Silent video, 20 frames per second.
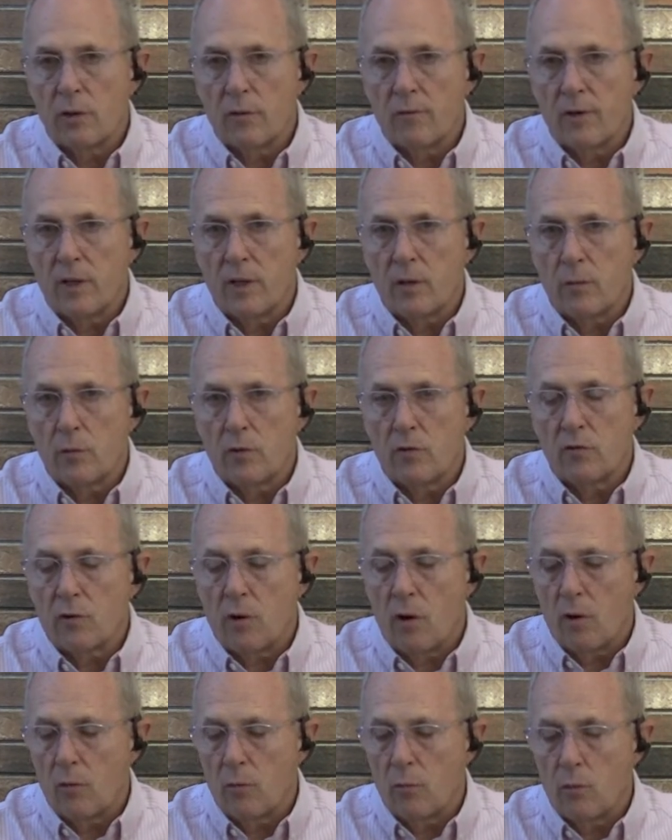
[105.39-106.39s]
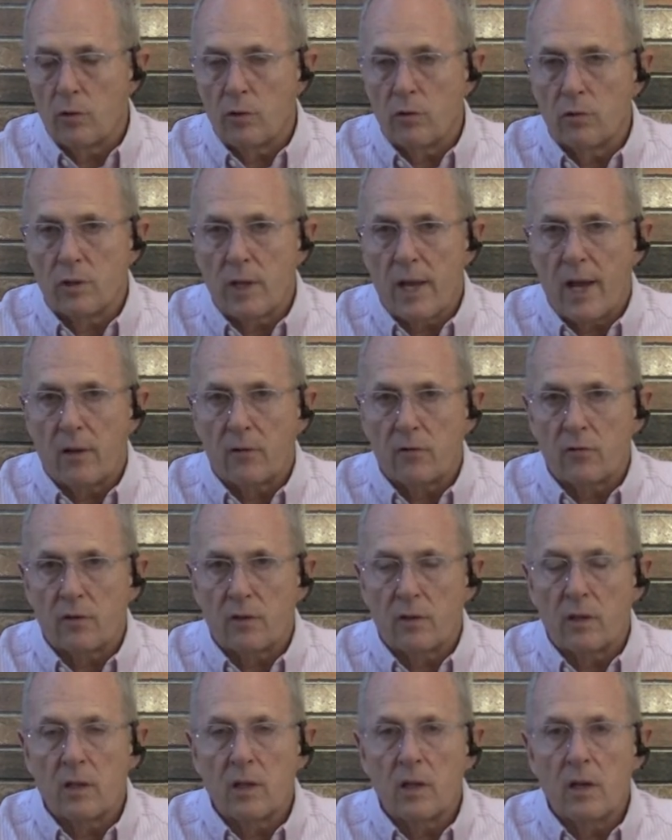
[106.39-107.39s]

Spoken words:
of any result when you're dowsing.